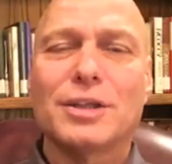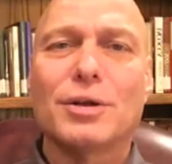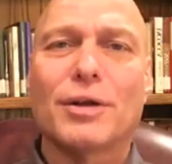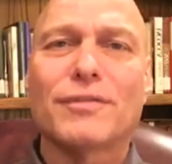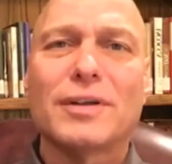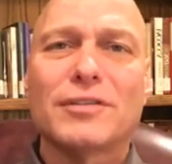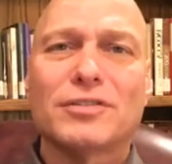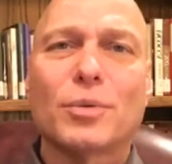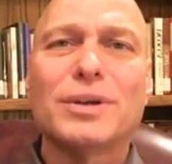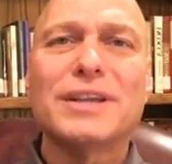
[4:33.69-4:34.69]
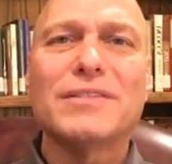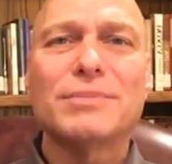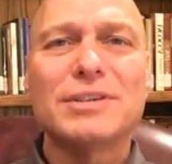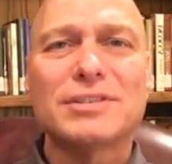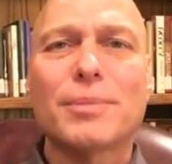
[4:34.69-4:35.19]
You know, if someone
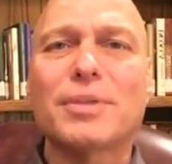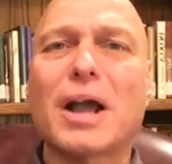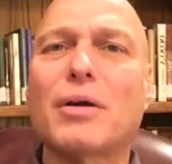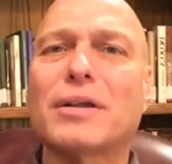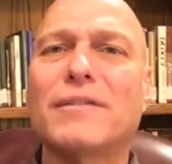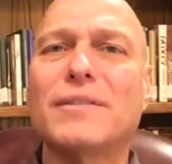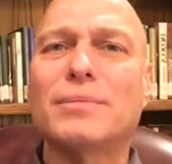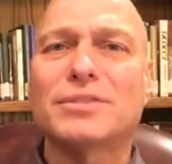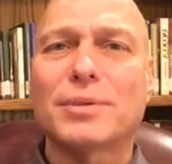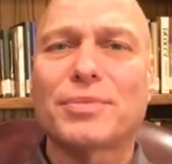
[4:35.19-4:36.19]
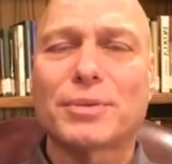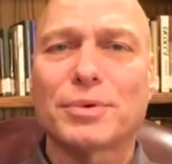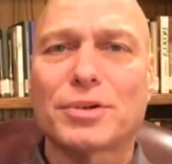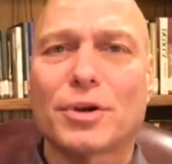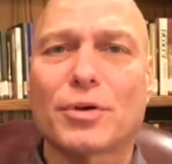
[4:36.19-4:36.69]
gives me something, I'll give them something
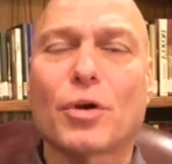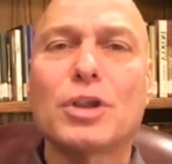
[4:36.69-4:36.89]
in return.